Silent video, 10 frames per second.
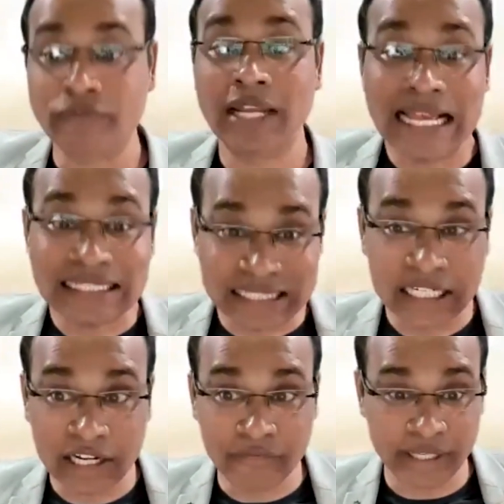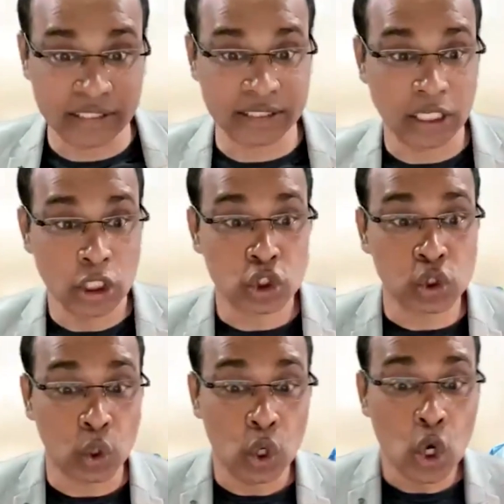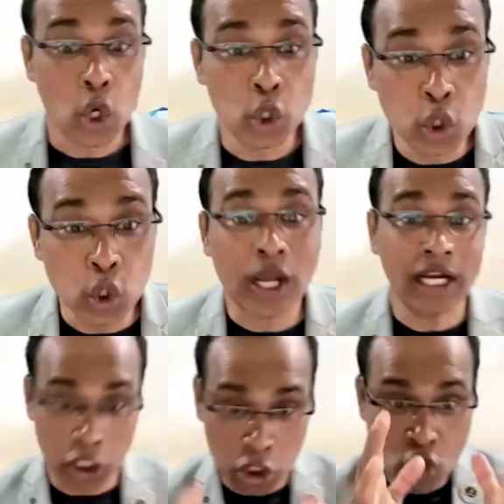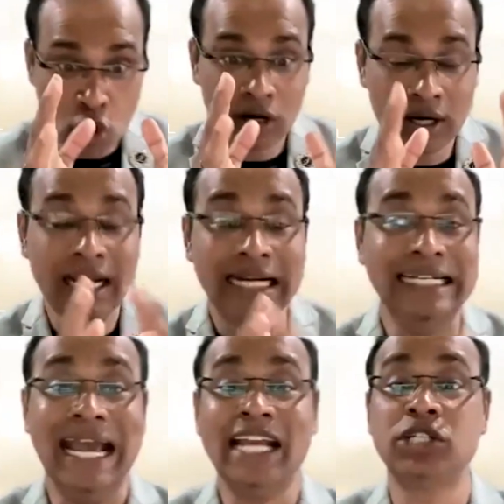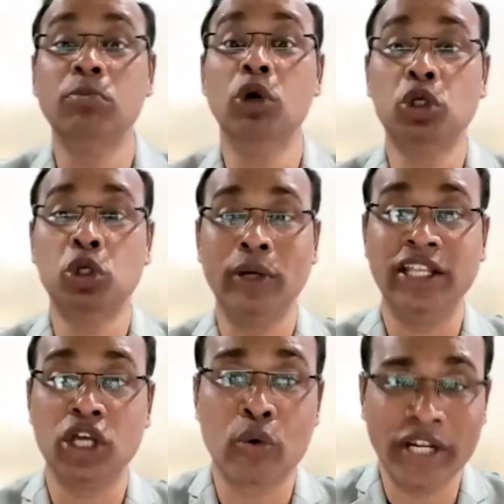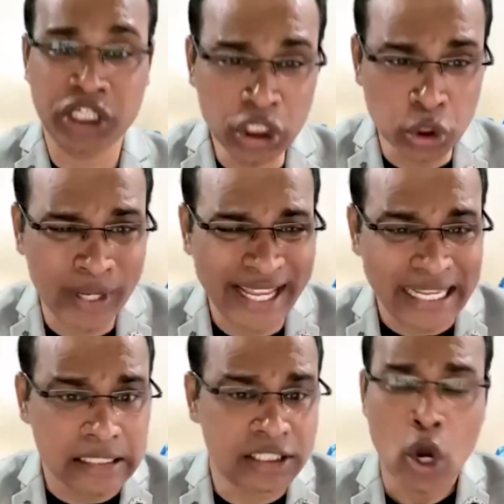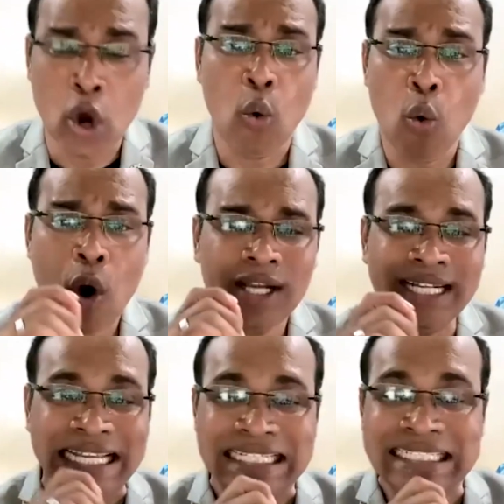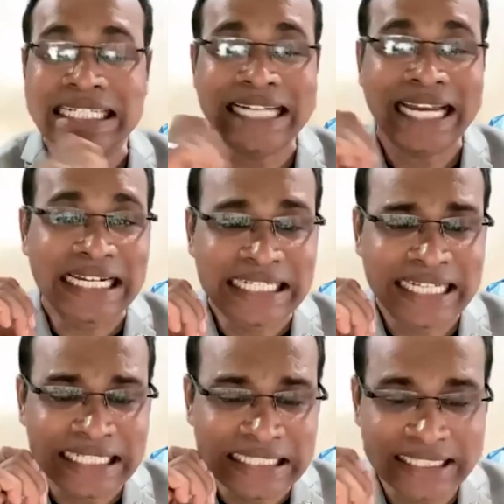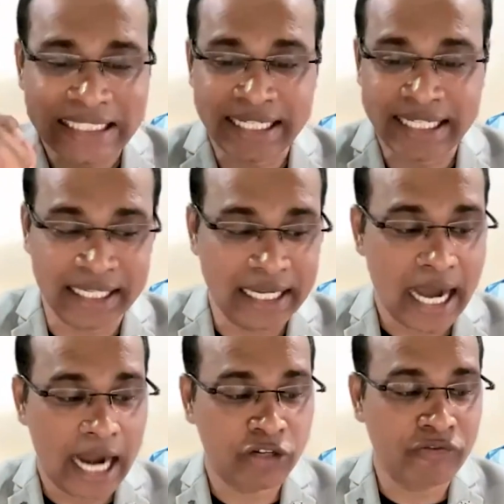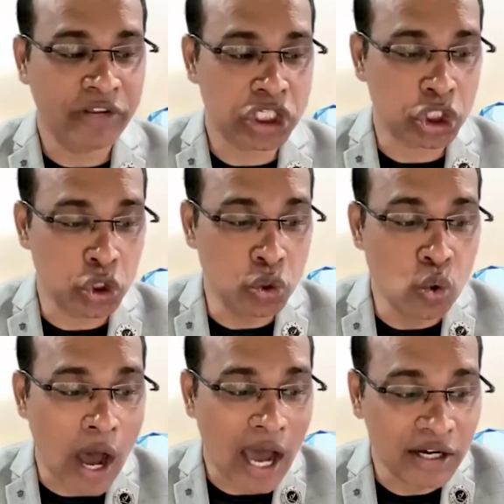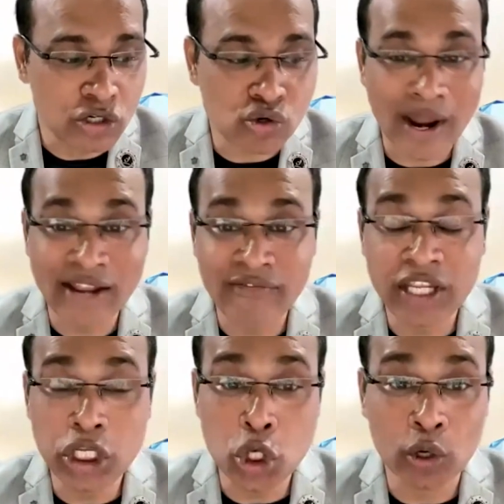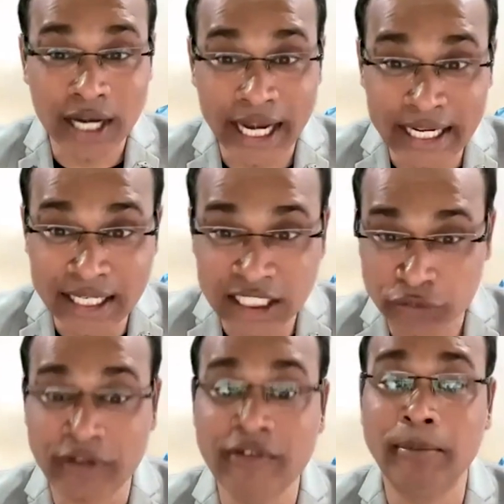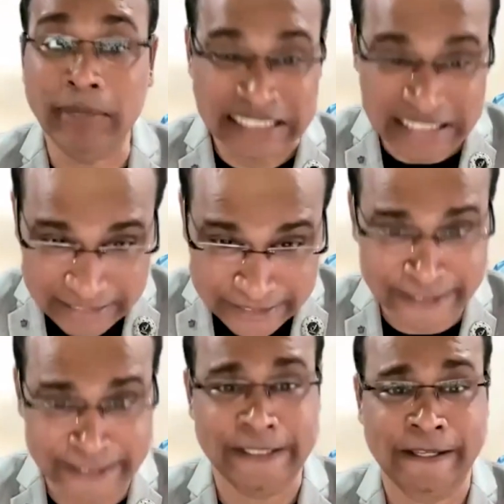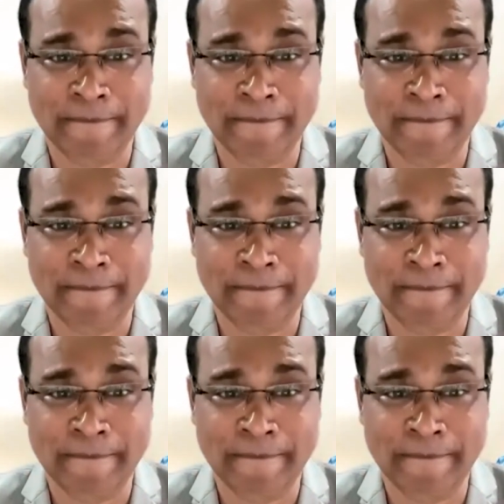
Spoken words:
of the last 13 weeks. So look at your dashboard today. The question today is, what is the intensity at which you are driving your indusviva business?